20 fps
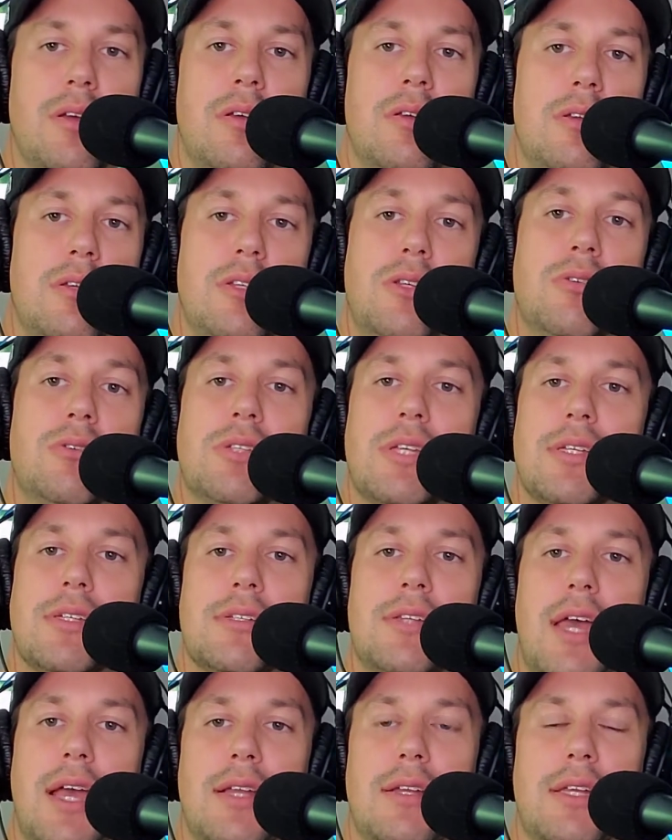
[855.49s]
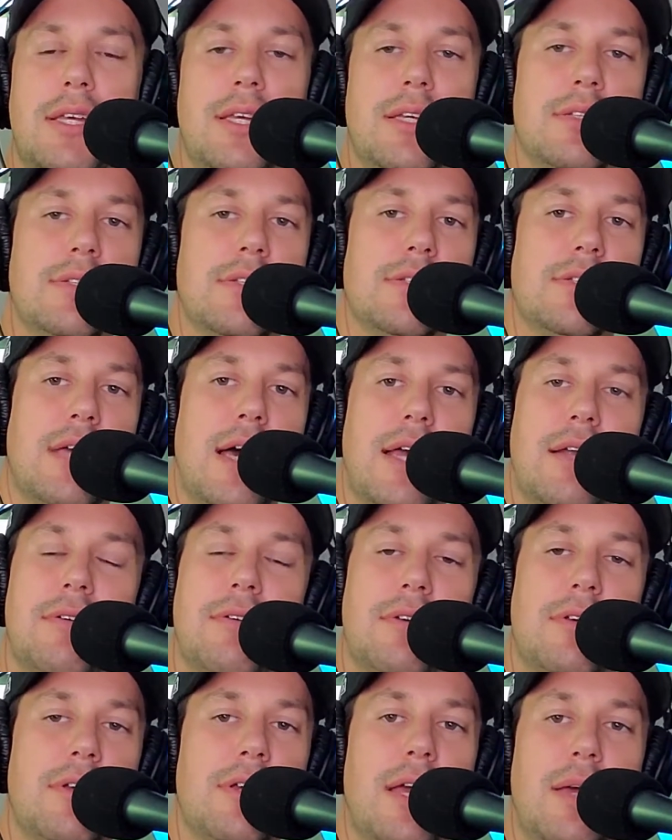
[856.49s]
use his techniques. He's
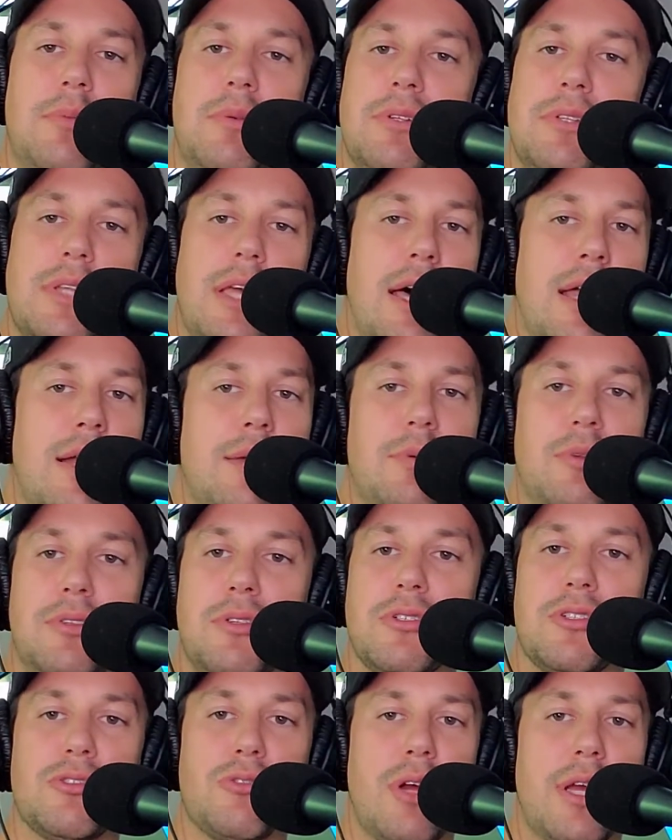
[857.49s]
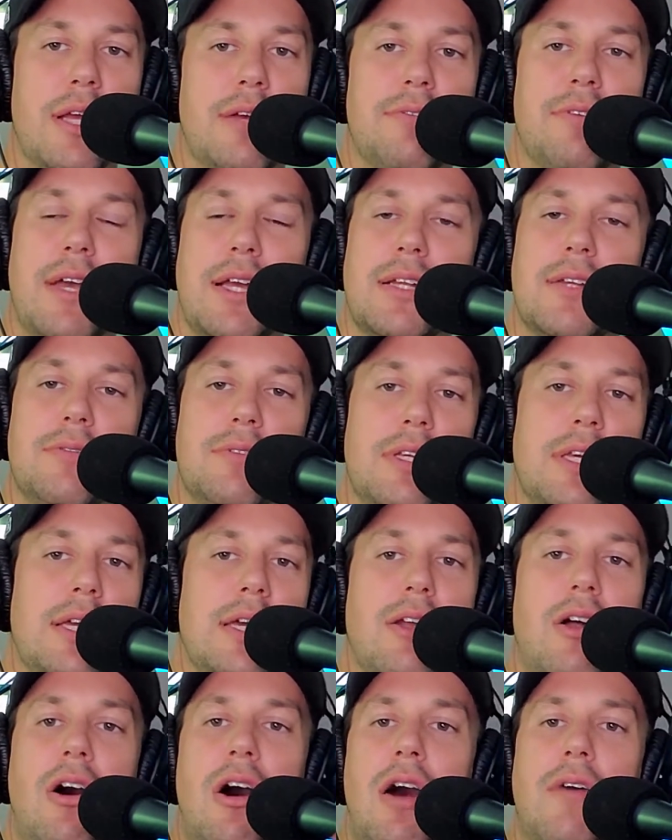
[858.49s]
not able to strike effectively.
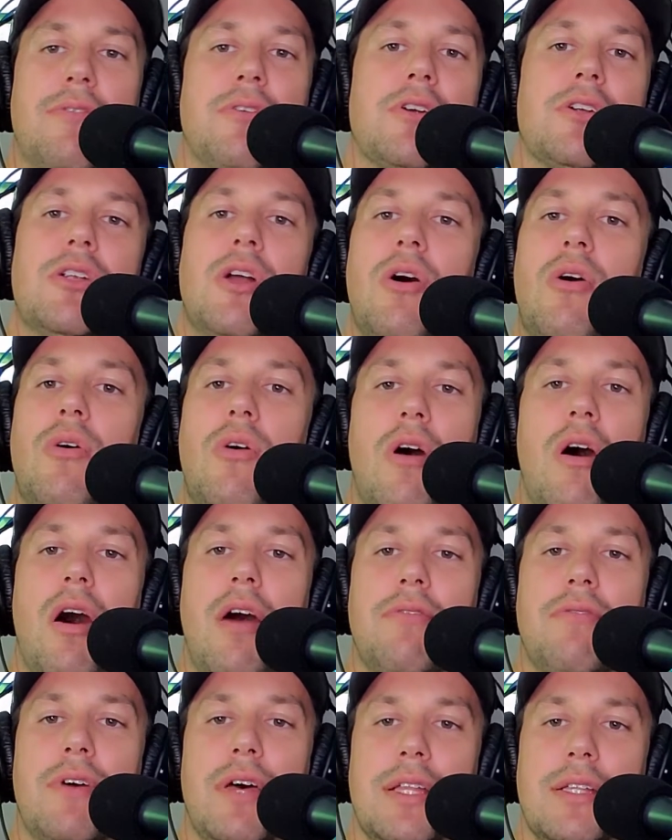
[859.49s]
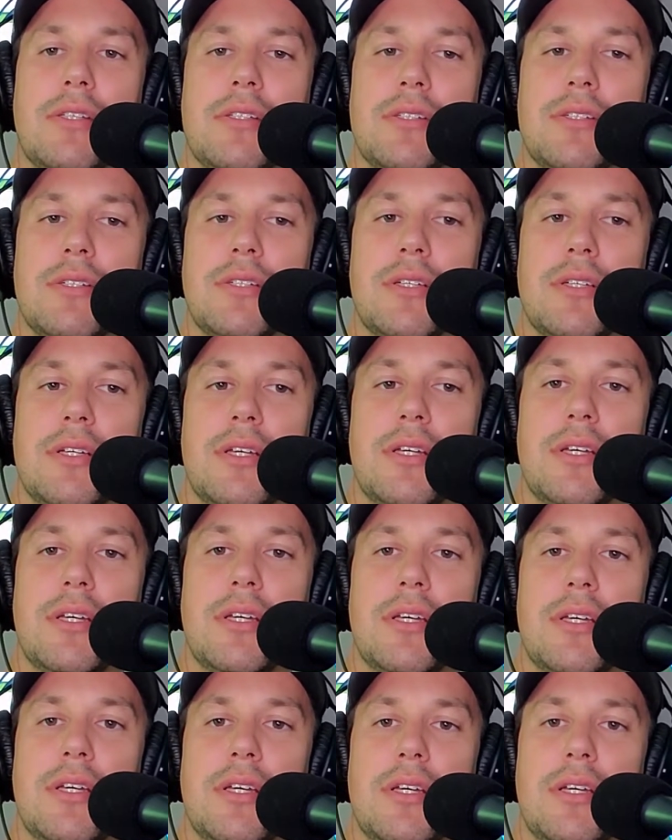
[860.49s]
Can offer no offense.
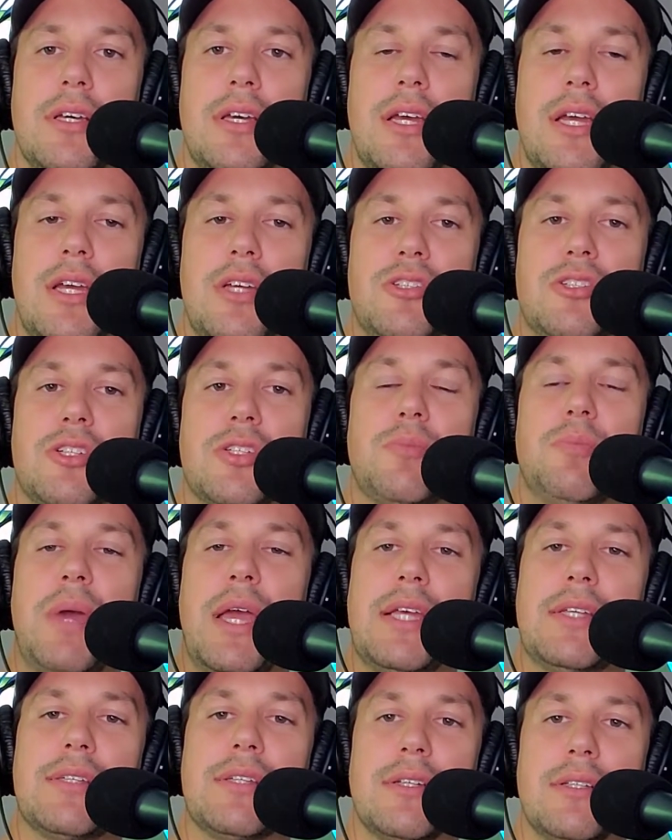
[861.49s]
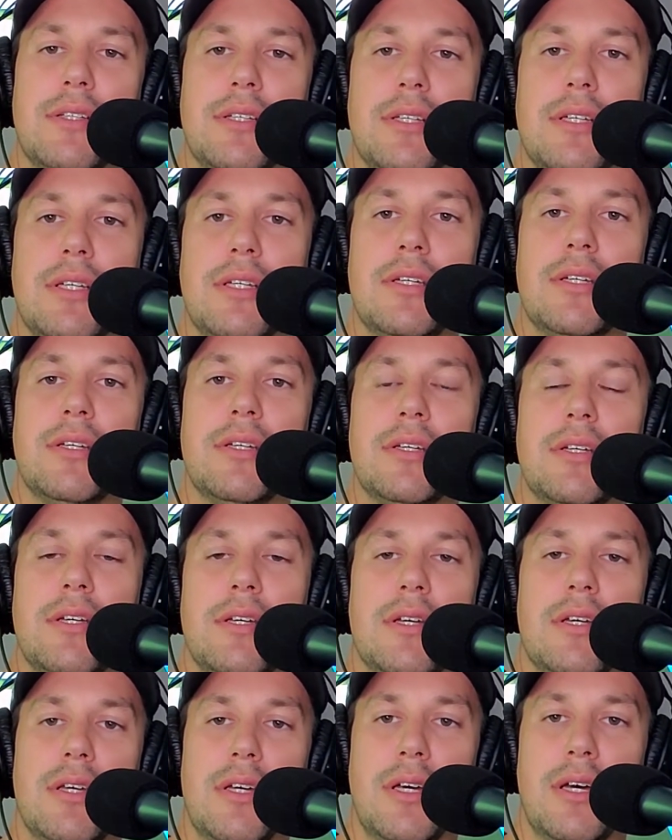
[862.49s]
Is just basically
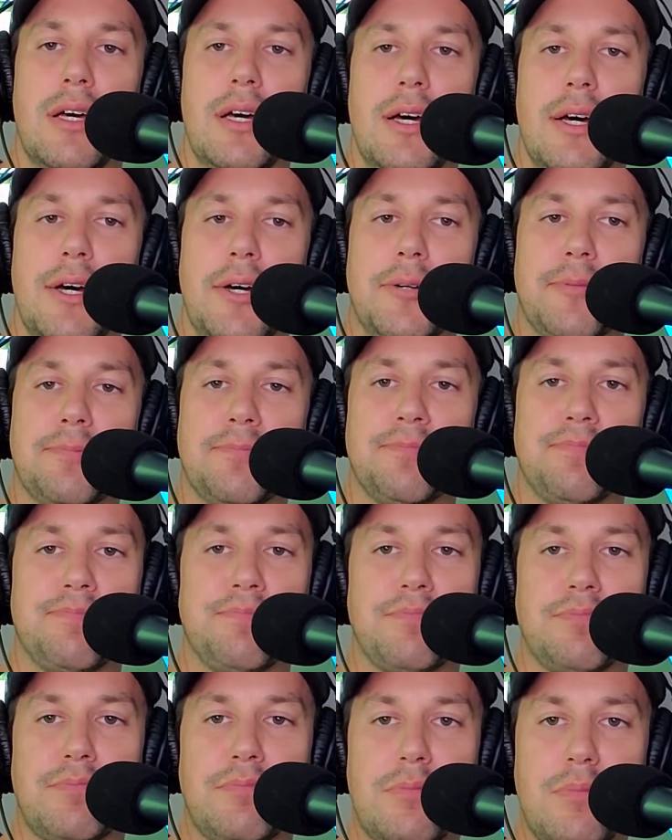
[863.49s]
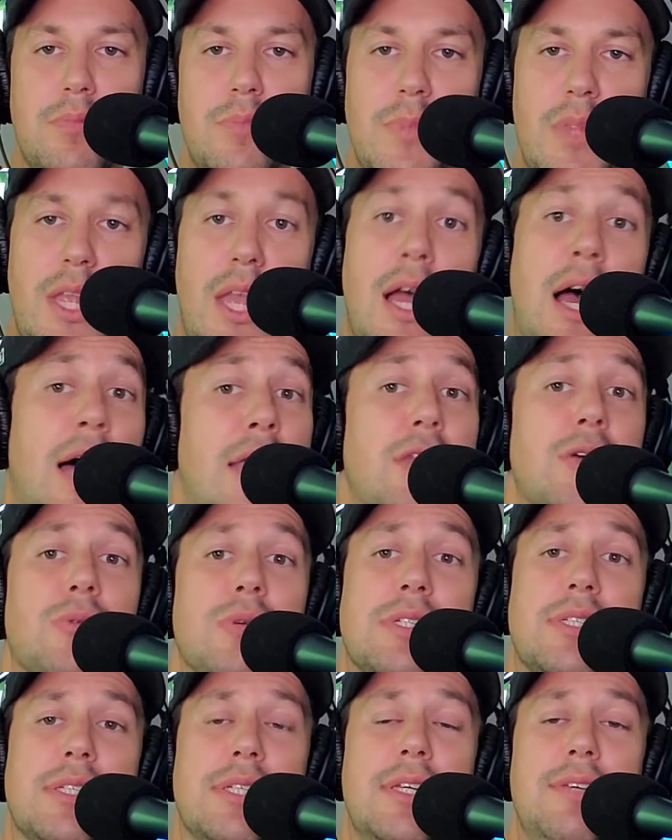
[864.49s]
on the
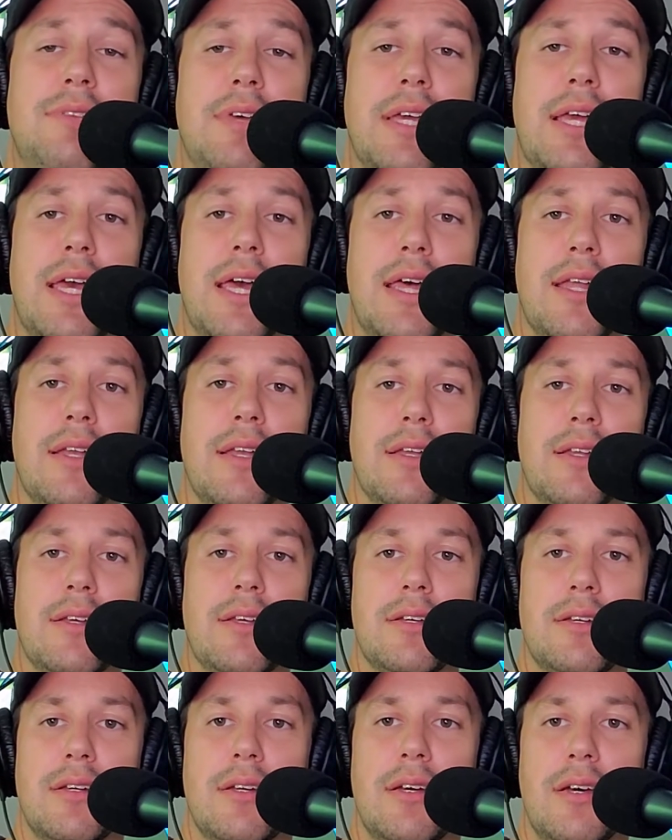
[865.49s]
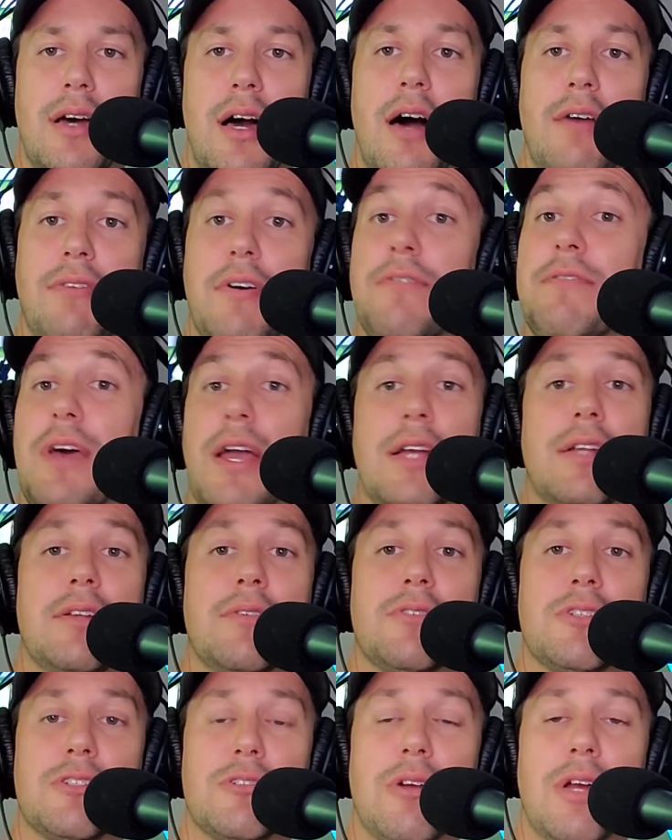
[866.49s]
receiving end of effective
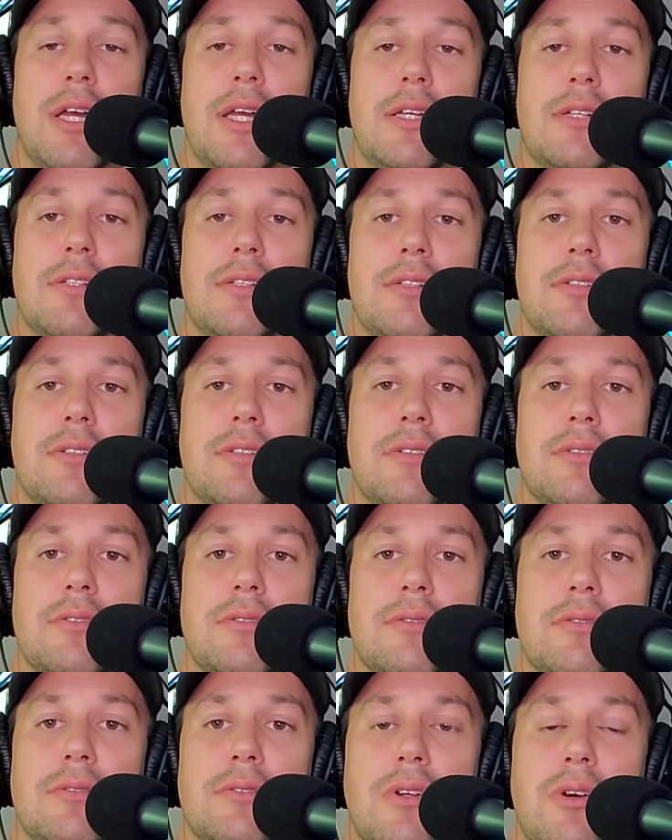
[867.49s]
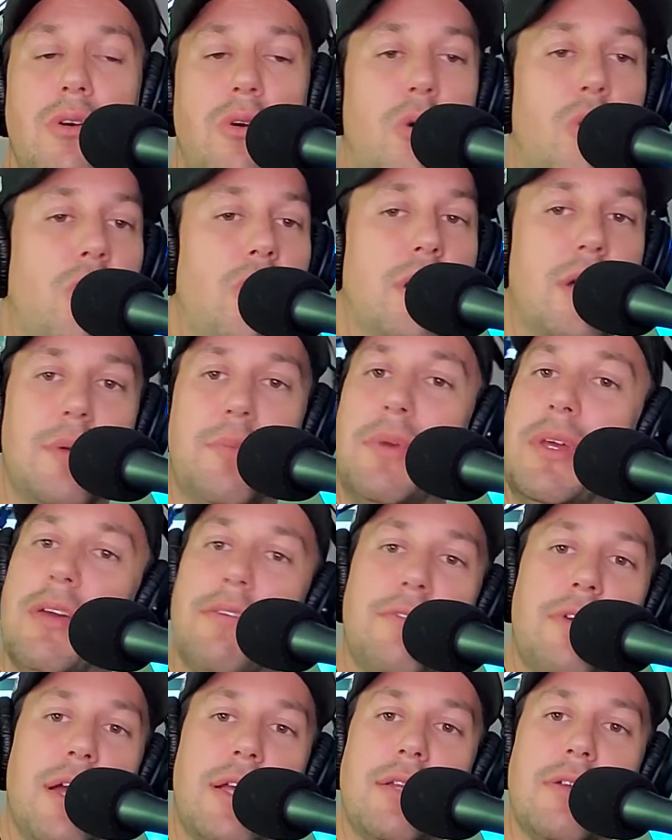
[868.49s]
strikes, or can be
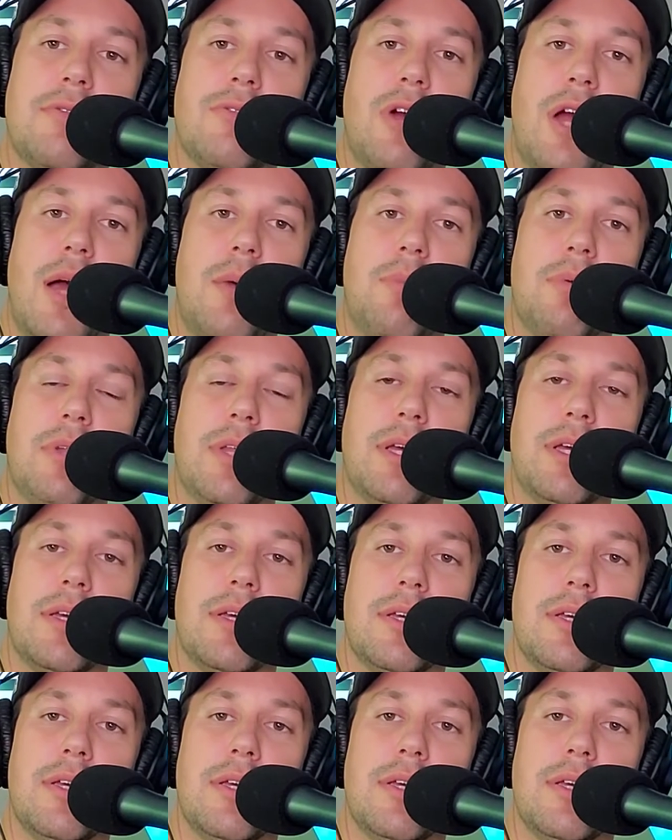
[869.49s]
effective grappling.